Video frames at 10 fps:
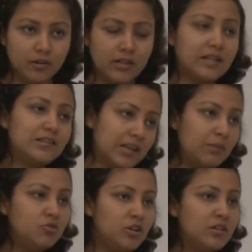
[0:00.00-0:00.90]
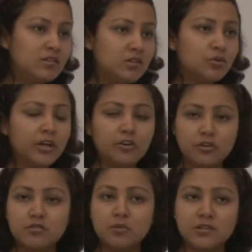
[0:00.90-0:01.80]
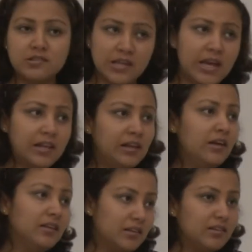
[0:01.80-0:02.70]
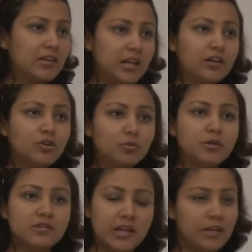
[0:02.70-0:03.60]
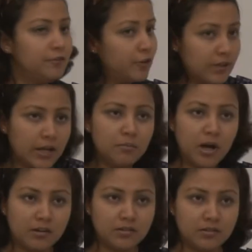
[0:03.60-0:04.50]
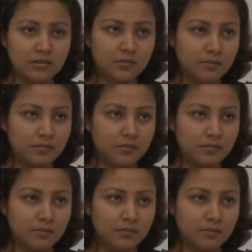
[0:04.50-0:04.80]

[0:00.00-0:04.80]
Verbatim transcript: That same jeans during Christmas sale, the seller could be selling for 10 bucks